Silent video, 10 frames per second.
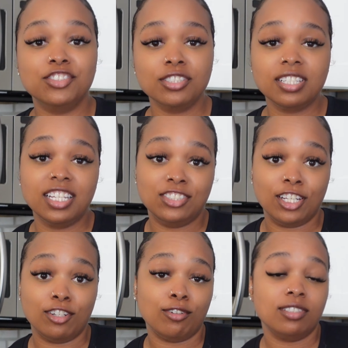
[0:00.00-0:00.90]
Just to let
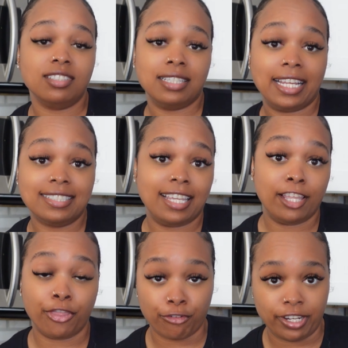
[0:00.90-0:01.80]
y'all know, this is like
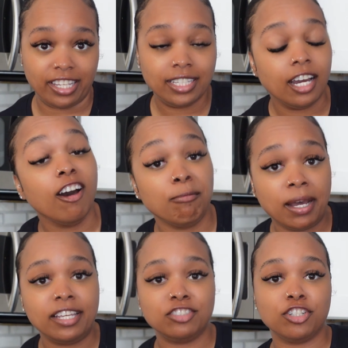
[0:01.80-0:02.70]
take three of
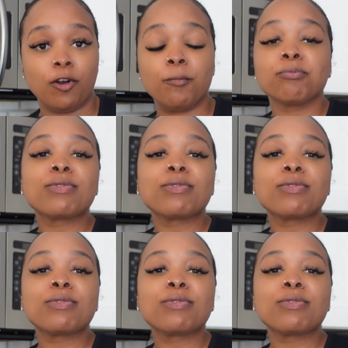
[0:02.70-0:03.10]
my intro.